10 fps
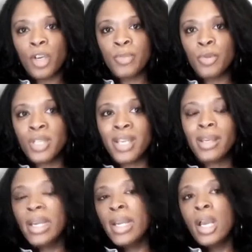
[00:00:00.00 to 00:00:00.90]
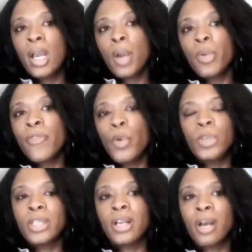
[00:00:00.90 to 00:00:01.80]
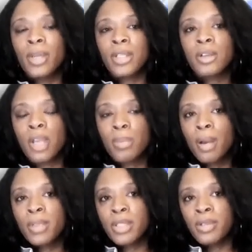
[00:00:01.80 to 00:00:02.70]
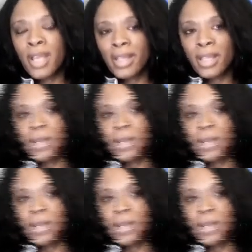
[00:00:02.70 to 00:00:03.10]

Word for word: Laura's Boutique, refused to comment, so he probably still got